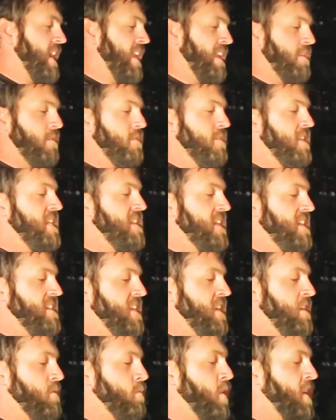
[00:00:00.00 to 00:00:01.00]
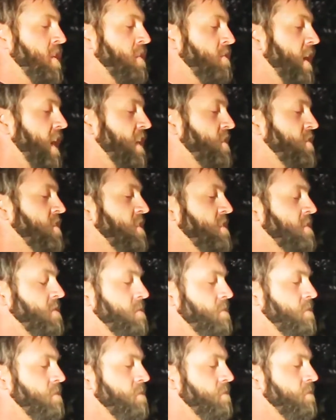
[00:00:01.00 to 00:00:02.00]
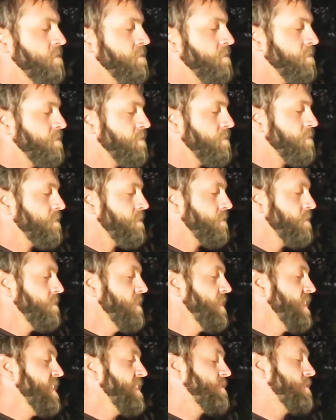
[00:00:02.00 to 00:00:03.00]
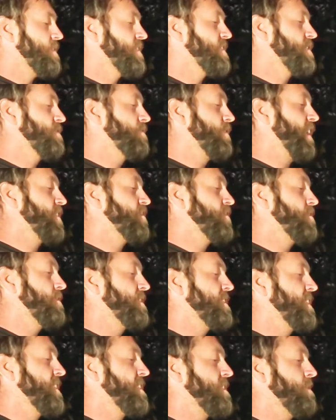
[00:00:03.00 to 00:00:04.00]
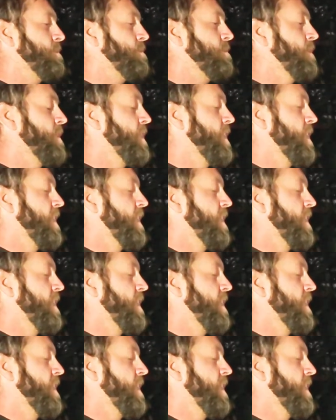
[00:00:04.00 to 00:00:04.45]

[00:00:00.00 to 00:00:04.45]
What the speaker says: And it only does it in one direction. So it's a directional system.